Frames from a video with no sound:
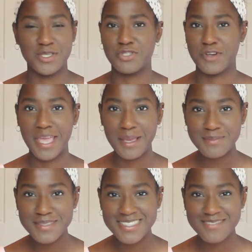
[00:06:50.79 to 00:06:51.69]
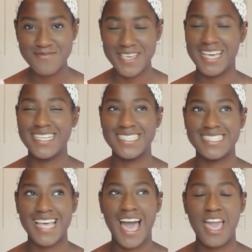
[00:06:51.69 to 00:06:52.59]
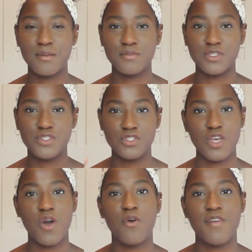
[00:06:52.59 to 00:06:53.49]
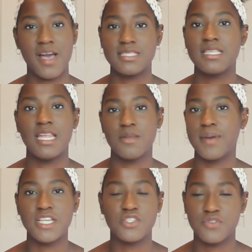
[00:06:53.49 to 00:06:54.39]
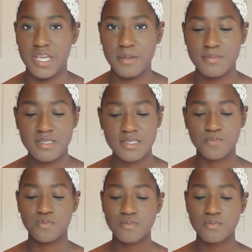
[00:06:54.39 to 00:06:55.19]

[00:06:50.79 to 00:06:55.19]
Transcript: dreams, because I am so fascinated by dreams.